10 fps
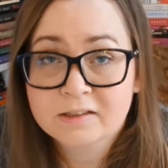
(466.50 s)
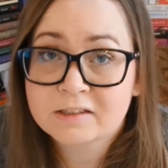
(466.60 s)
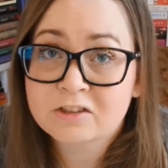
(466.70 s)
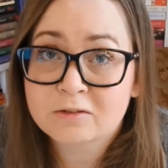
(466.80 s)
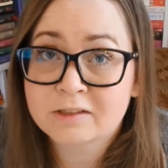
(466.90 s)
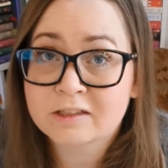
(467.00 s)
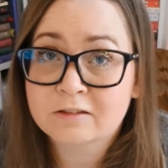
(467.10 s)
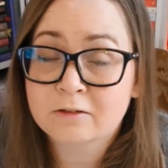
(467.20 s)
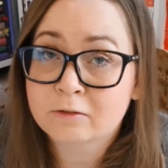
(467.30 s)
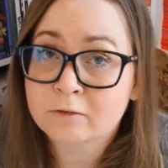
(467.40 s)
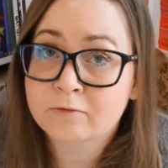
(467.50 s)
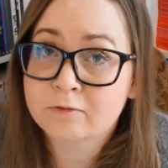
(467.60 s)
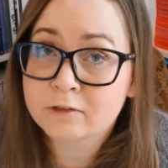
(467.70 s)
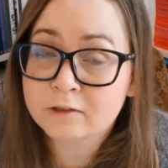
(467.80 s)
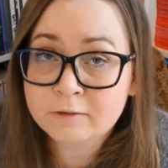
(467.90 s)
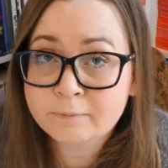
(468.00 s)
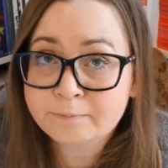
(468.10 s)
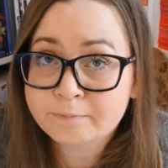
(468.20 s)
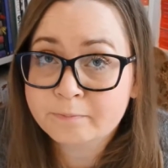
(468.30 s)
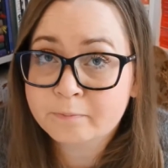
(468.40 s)
showing his uncomfort
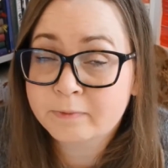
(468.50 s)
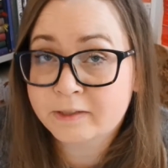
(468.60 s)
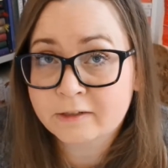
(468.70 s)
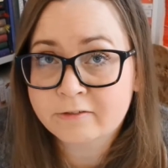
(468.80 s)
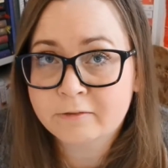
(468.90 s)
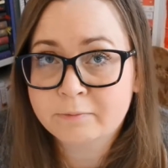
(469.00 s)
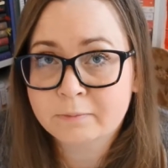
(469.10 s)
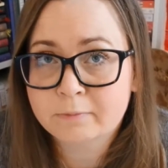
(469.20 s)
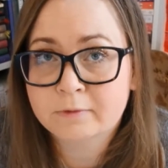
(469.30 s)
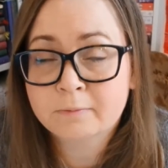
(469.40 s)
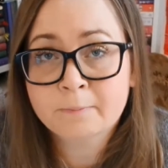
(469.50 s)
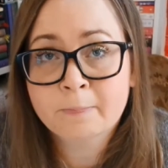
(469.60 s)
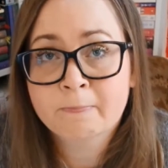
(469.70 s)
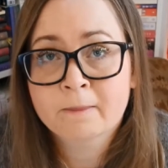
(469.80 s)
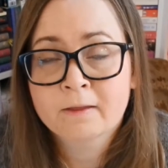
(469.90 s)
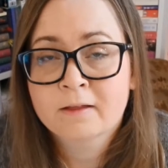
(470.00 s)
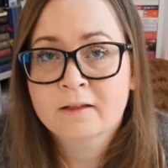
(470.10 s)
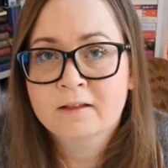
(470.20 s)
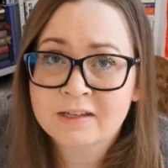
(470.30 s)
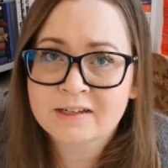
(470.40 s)
being around people.
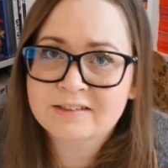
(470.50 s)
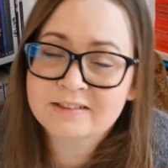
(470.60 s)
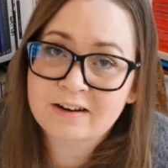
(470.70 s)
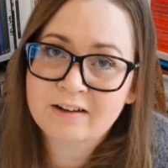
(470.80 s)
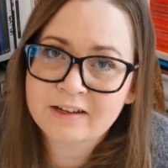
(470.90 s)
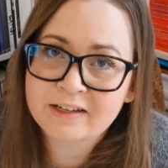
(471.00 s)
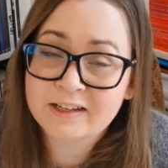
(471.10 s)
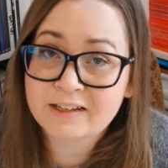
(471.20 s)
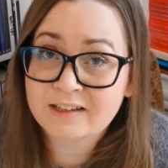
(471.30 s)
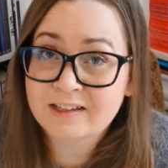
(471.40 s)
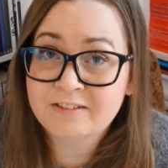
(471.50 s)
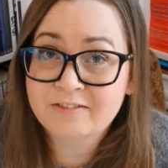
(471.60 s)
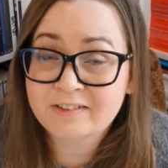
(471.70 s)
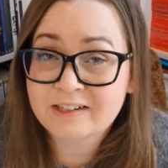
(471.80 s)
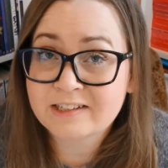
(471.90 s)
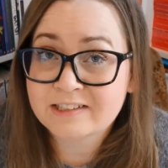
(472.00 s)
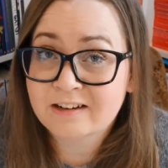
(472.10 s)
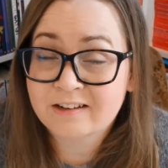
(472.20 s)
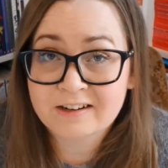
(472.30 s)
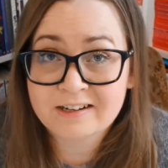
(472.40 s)
It's like he feels
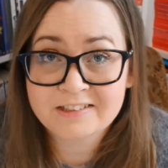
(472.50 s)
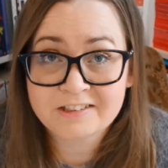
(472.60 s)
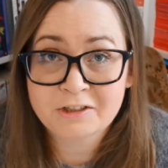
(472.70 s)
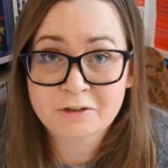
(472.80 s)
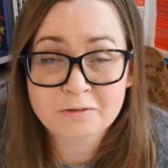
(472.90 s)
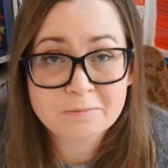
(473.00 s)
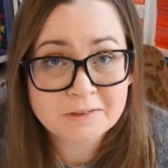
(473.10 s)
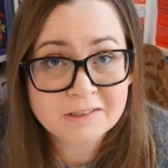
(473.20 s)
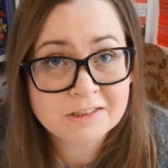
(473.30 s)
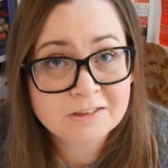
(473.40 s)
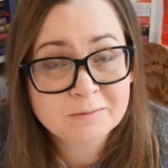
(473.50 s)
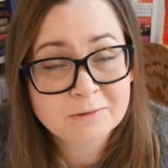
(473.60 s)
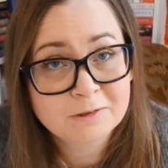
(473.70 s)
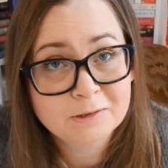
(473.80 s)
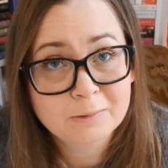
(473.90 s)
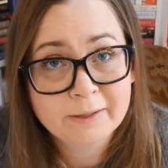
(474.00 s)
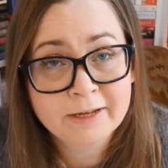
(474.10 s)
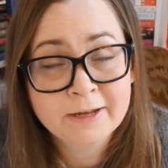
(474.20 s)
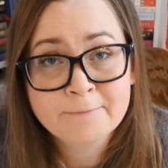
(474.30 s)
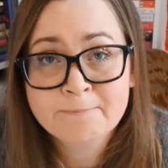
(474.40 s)
like a lesser human in some sort of
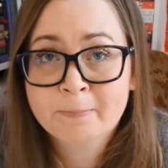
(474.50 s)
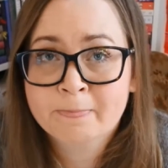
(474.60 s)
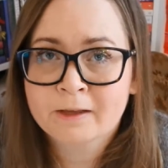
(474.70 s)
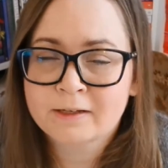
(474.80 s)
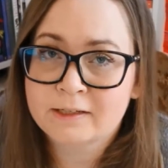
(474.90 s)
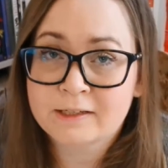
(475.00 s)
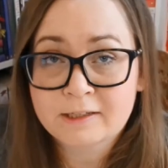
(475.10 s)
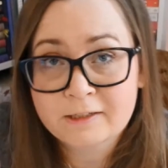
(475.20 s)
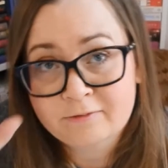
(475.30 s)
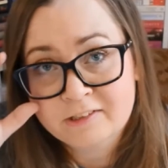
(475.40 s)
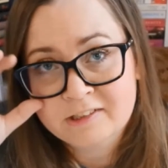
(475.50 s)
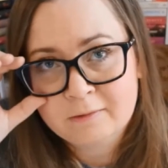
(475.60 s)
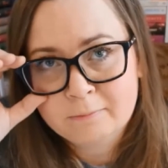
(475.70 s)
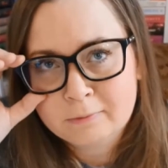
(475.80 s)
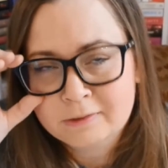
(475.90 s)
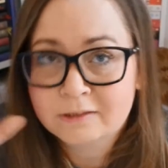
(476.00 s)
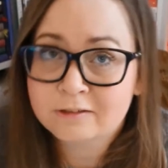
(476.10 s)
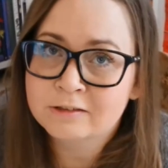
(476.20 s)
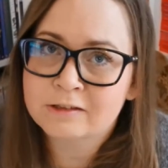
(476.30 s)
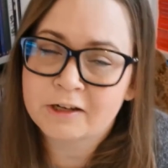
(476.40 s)
way. For example, he
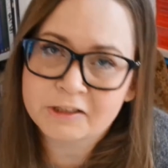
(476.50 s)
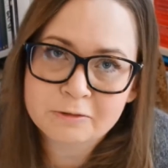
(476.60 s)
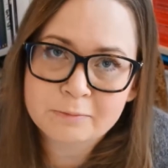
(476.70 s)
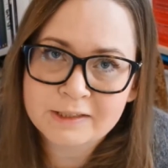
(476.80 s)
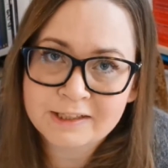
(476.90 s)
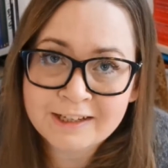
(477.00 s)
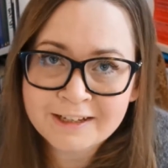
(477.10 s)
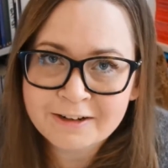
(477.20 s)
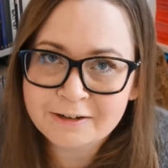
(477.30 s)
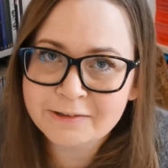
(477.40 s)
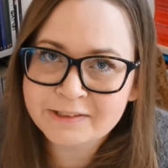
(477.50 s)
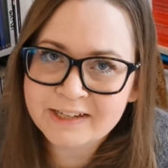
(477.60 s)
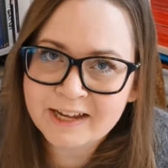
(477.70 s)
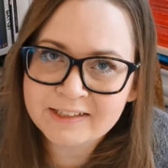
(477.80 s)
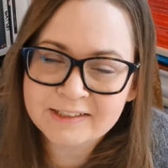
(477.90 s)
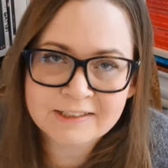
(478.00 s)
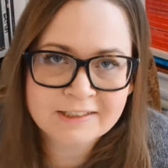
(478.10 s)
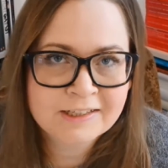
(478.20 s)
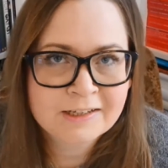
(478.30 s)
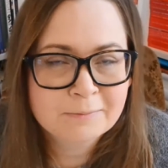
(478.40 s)
doesn't like to be looked at,
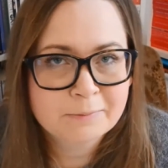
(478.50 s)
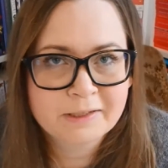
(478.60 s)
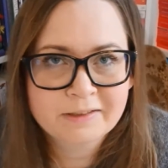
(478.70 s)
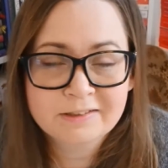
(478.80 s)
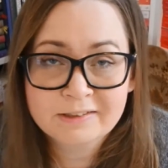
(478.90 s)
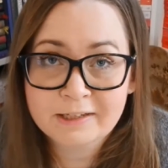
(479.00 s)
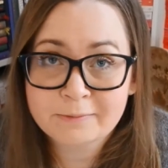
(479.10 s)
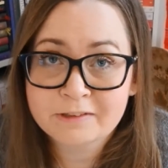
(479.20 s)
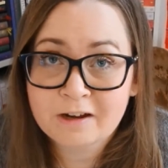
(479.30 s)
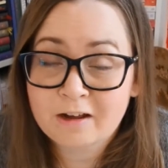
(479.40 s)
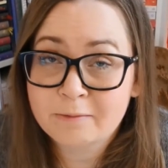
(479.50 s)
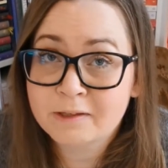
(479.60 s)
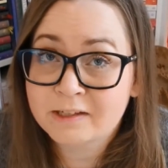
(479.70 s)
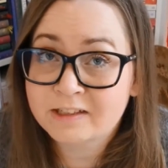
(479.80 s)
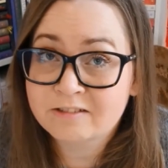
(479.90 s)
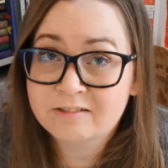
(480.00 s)
but at the same time he gets